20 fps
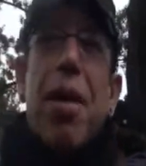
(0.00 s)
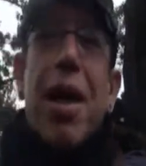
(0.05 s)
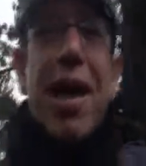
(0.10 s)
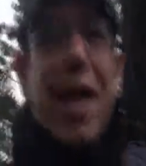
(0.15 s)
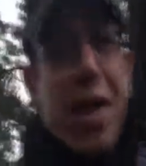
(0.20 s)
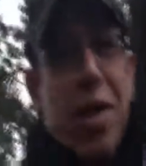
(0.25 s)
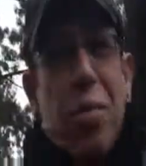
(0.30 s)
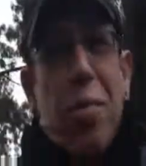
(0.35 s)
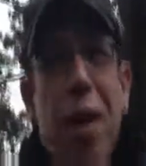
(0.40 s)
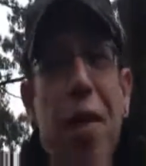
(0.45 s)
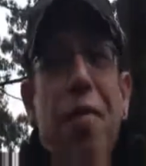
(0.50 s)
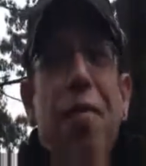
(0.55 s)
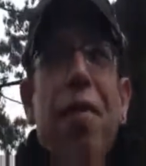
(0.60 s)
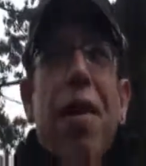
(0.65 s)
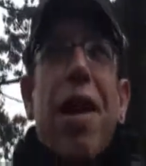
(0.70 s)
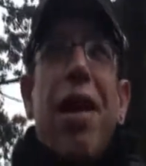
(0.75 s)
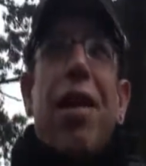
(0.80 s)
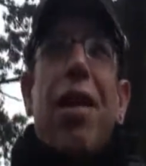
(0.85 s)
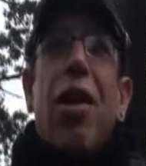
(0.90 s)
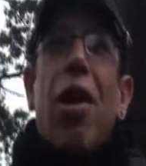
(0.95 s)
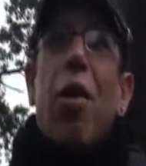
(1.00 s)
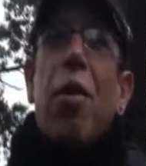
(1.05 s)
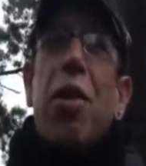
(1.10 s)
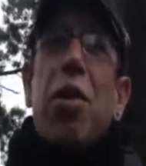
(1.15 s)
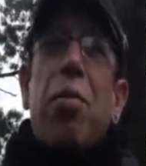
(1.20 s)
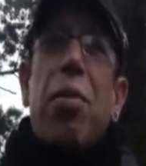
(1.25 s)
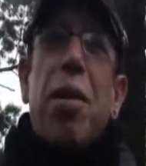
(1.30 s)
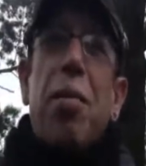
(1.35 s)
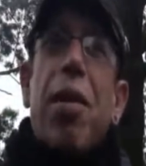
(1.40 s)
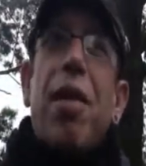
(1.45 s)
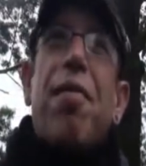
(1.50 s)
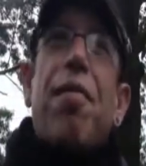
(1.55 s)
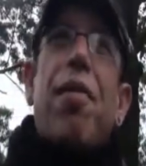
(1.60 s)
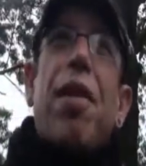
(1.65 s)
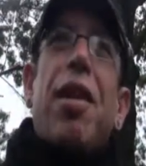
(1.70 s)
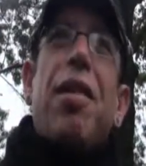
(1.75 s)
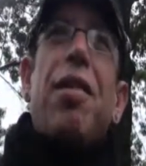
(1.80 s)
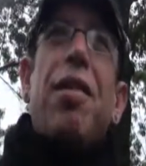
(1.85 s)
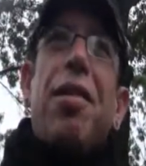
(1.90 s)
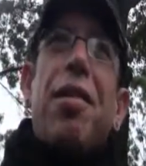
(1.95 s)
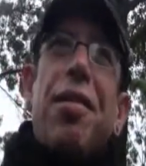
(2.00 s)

Mike is my friend. He'll always be my friend.